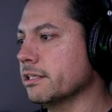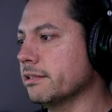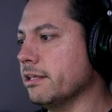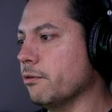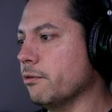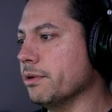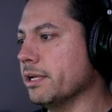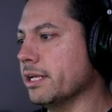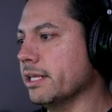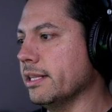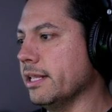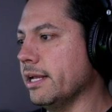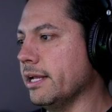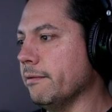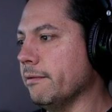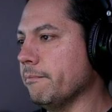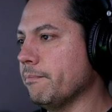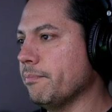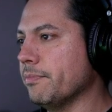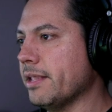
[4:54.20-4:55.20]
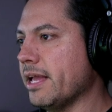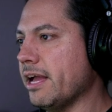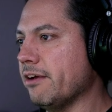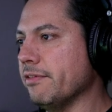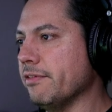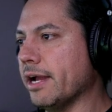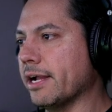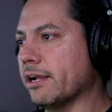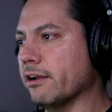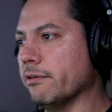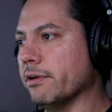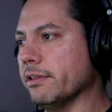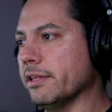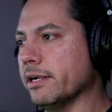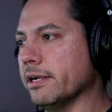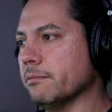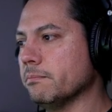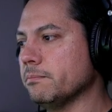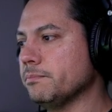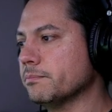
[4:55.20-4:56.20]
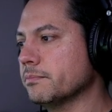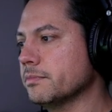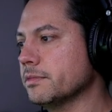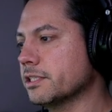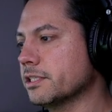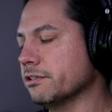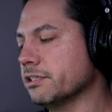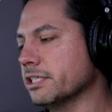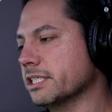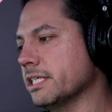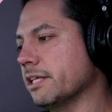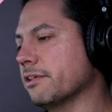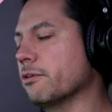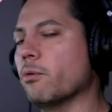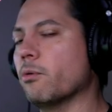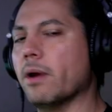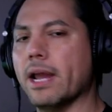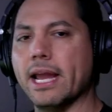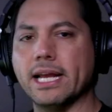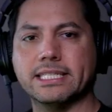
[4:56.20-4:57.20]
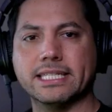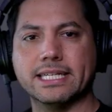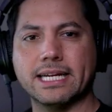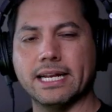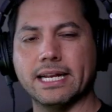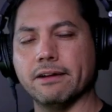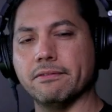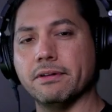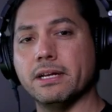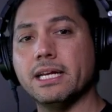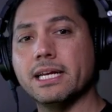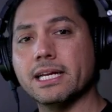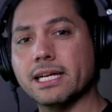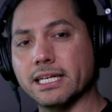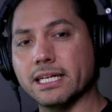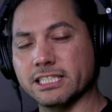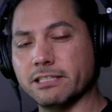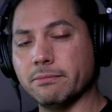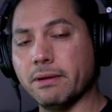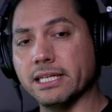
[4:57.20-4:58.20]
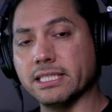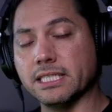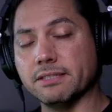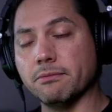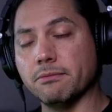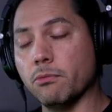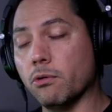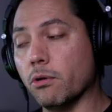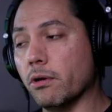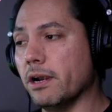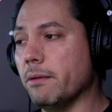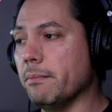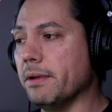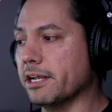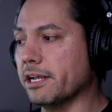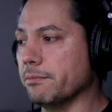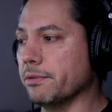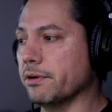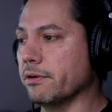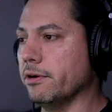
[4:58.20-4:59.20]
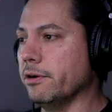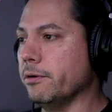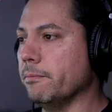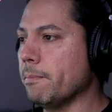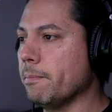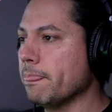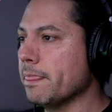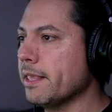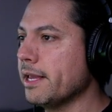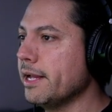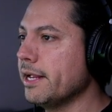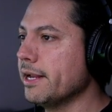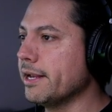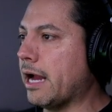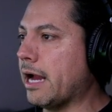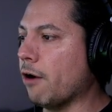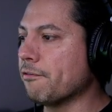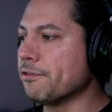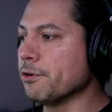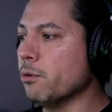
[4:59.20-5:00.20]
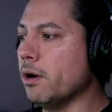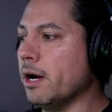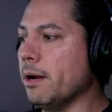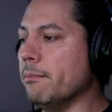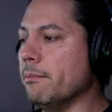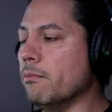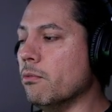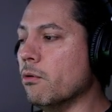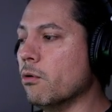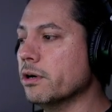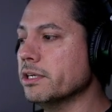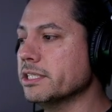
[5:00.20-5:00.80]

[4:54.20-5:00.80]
then we can then have that go in there. So just another way to kind of customize even more and make them your own. Now, if you want more